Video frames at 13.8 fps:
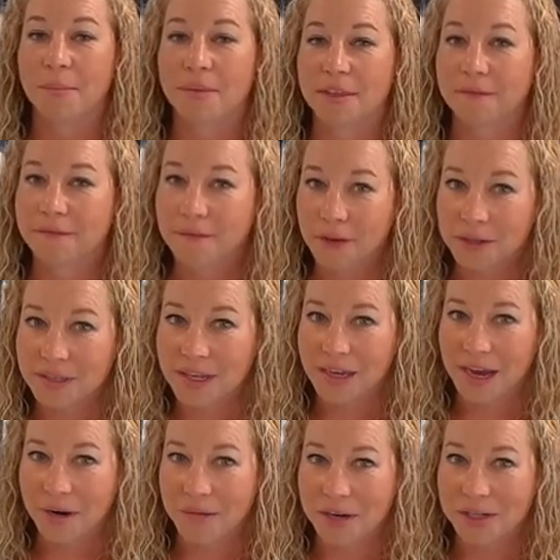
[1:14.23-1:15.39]
But the first
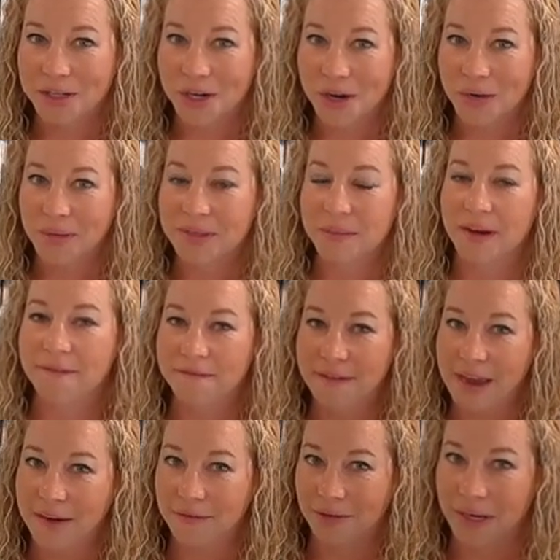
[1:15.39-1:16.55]
thing I wanna show you is my
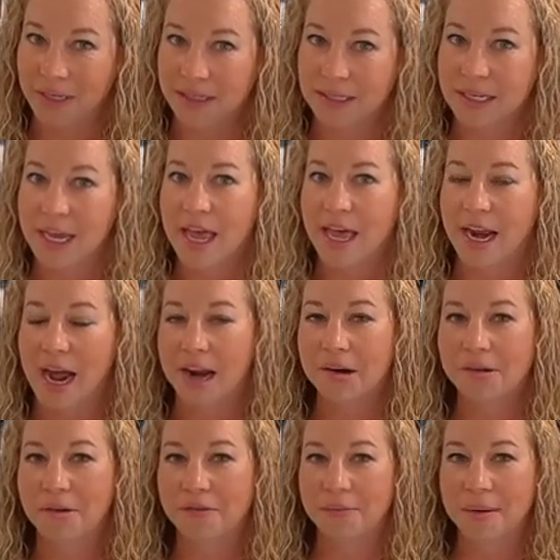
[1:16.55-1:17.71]
favorite, and I
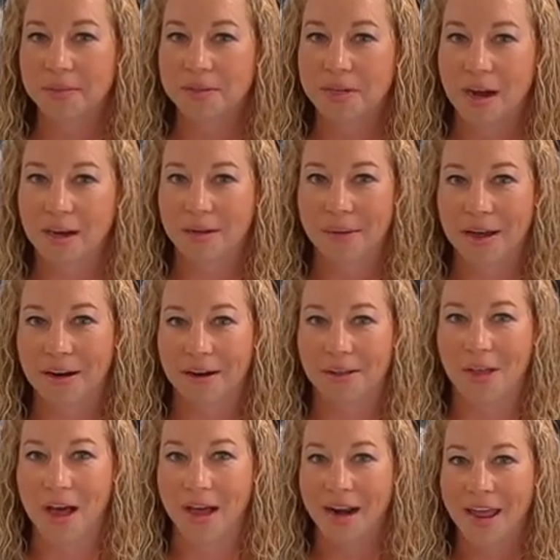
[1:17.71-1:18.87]
don't know if people talk about it a
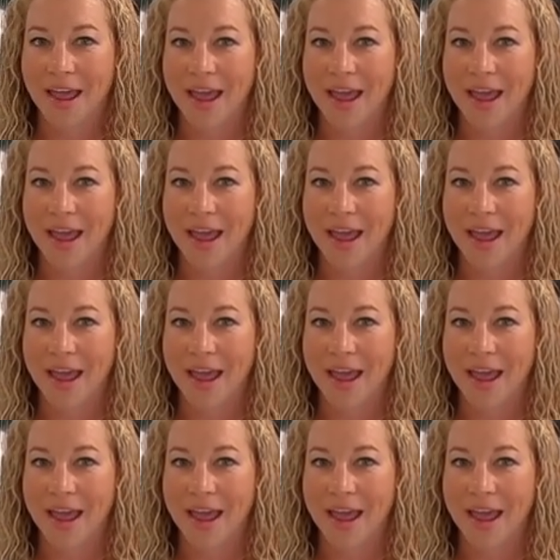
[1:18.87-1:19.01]
lot,